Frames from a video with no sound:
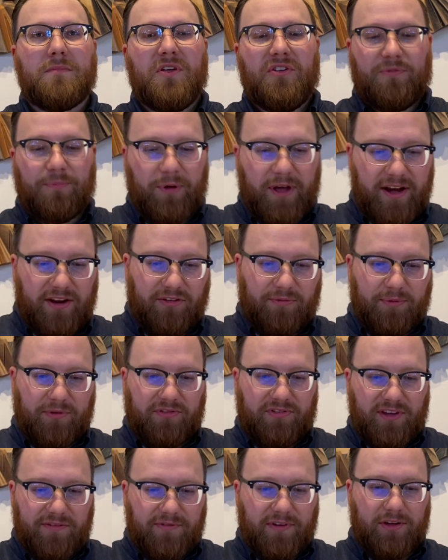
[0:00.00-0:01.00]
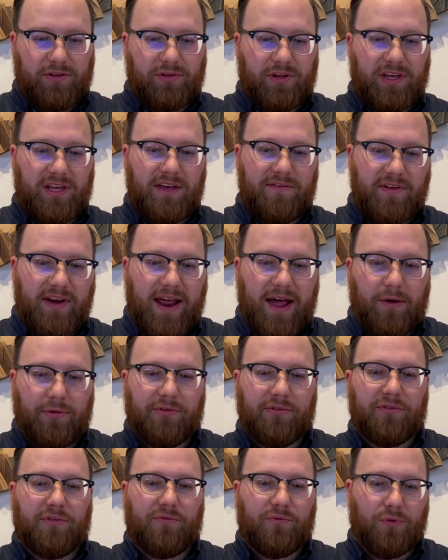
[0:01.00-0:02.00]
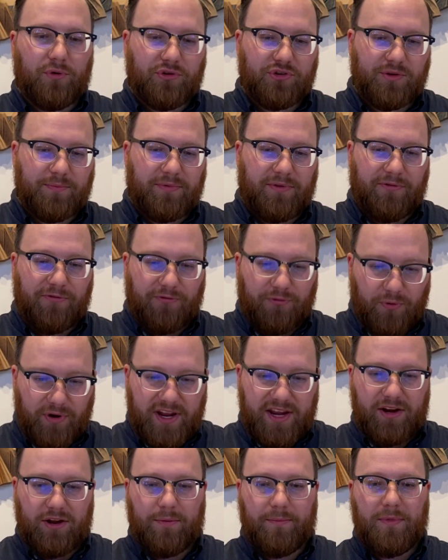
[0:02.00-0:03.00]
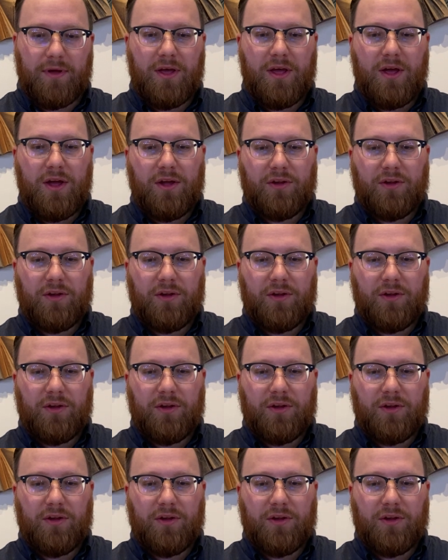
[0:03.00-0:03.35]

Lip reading: His plan has specifically given houses of worship the freedom